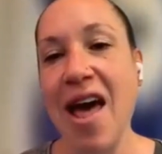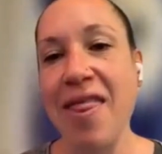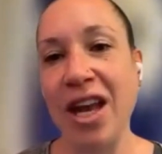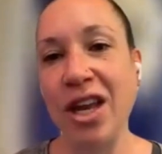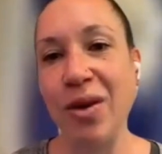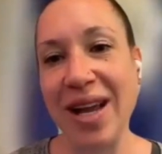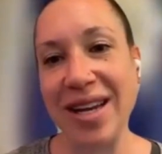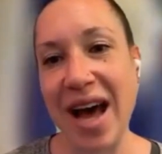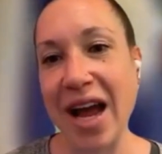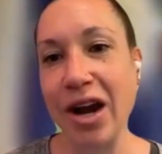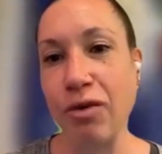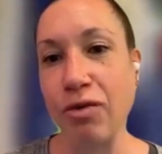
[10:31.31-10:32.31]
And then you had
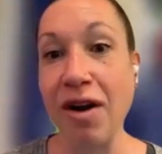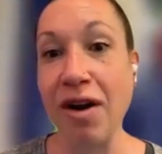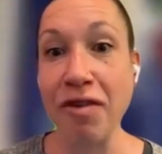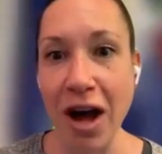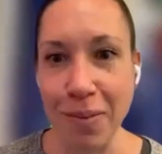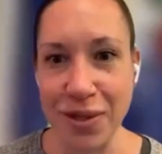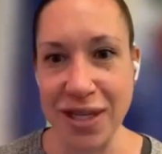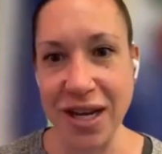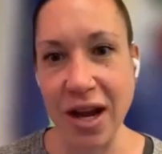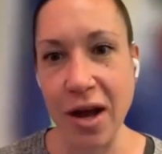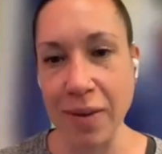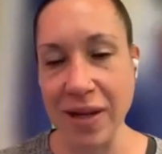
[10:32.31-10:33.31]
to hire RevOps
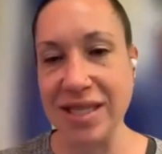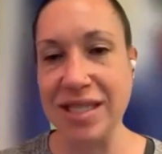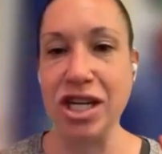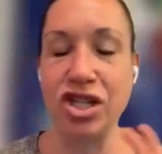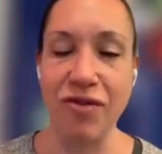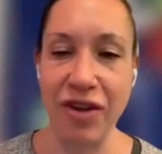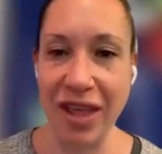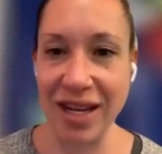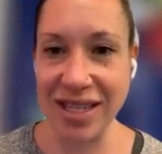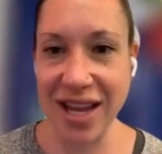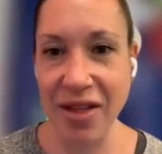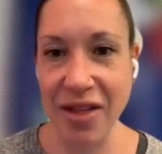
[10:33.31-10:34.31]
to come and stitch
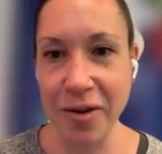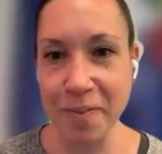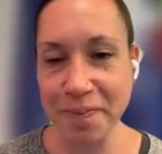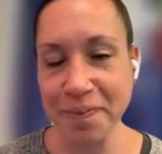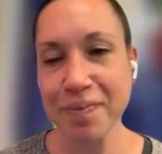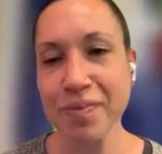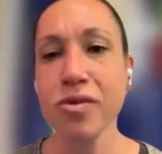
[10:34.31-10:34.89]
everything together,